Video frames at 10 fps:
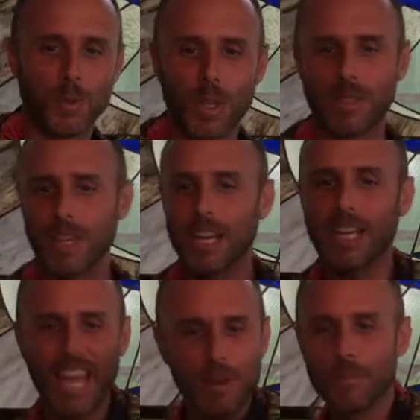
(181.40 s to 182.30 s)
with a
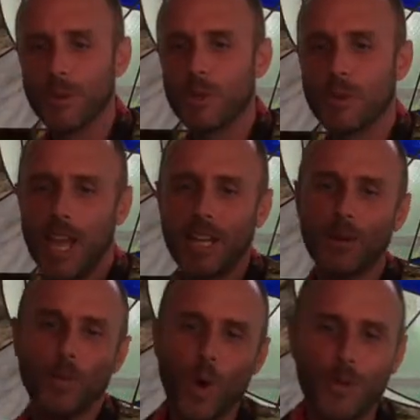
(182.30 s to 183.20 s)
game room or
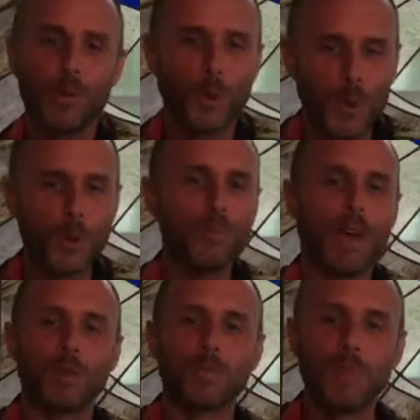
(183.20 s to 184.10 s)
any one room
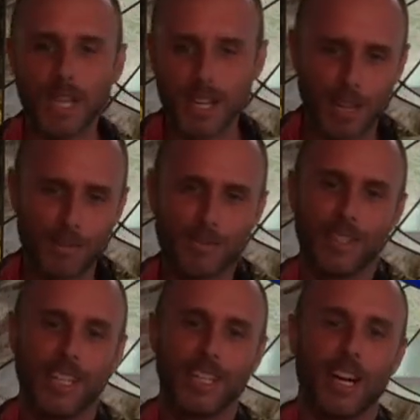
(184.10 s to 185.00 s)
that was big enough
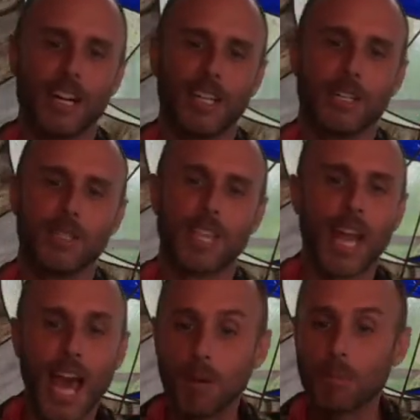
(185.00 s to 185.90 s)
that
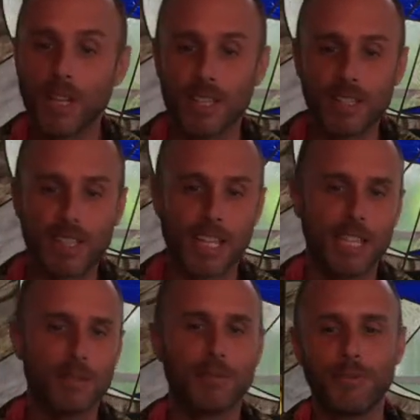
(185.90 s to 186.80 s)
had a place that could
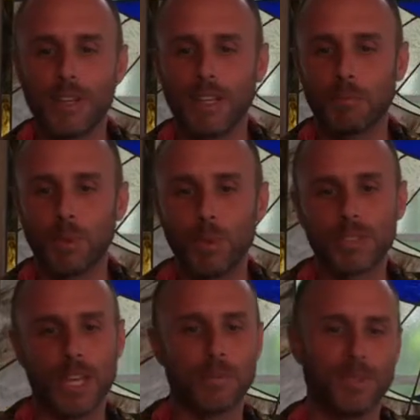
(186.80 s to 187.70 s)
even fit a pool
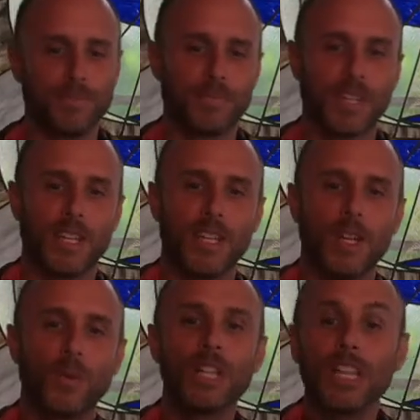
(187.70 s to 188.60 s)
table.
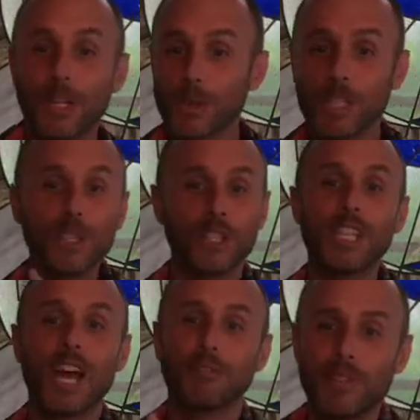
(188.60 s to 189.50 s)
We literally could
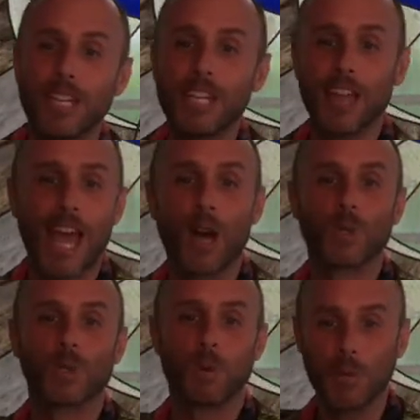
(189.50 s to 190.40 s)
not fit it in the
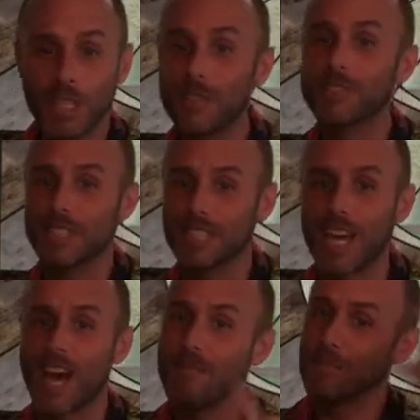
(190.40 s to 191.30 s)
house where we lived at the
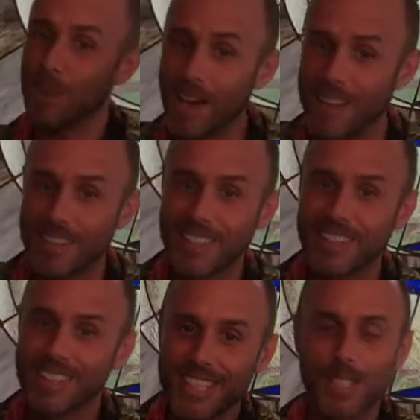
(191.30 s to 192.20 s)
time, but
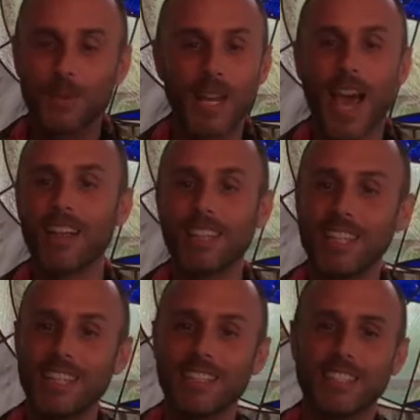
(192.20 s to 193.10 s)
this
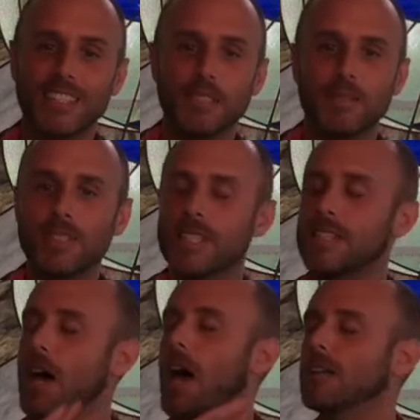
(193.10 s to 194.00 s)
reality did
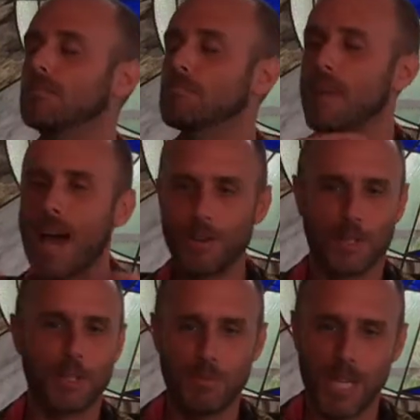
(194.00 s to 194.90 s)
not matter
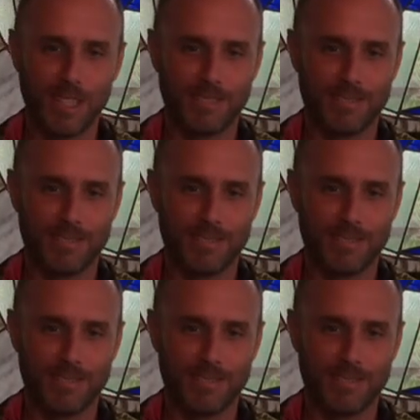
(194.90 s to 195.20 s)
to me.